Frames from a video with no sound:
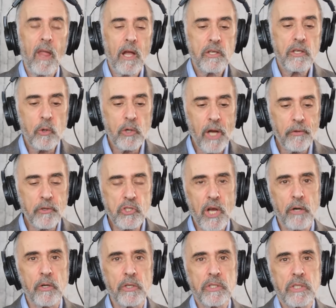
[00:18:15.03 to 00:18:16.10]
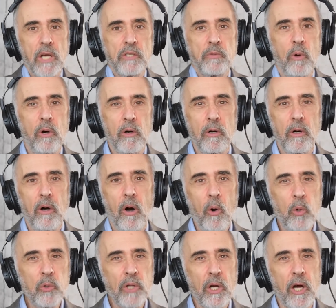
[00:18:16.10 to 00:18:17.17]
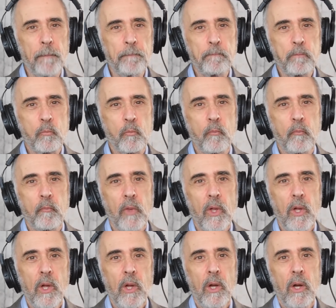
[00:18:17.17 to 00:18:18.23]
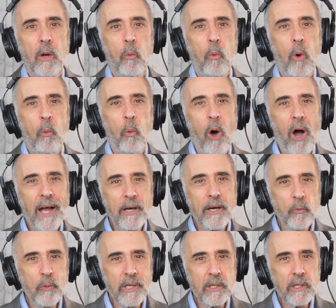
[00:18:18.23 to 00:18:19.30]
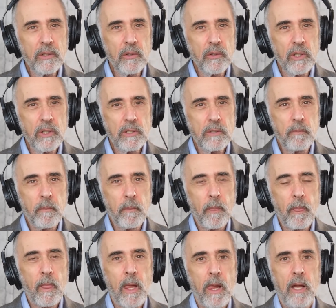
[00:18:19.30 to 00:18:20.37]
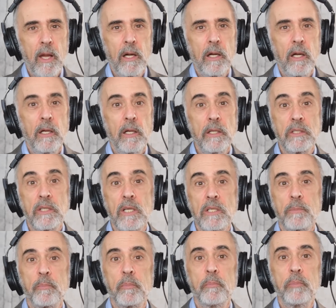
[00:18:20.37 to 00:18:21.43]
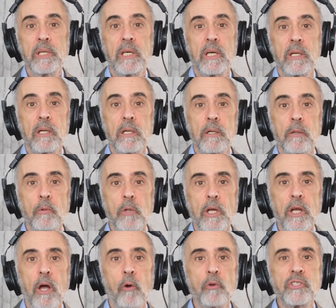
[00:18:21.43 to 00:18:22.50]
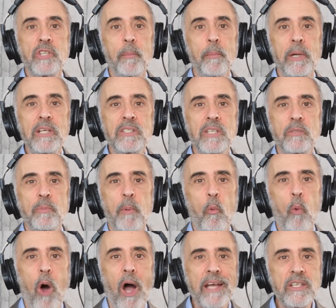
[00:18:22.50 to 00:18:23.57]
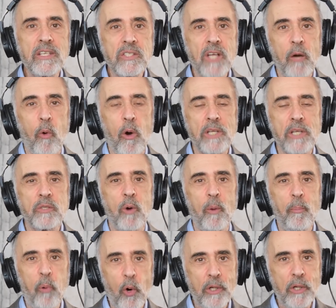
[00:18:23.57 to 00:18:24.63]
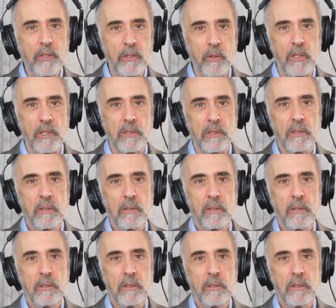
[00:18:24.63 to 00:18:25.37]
So another general says, well, hold on. Why are we going to do this? He says, somebody says, but why is Taiwan so important to us?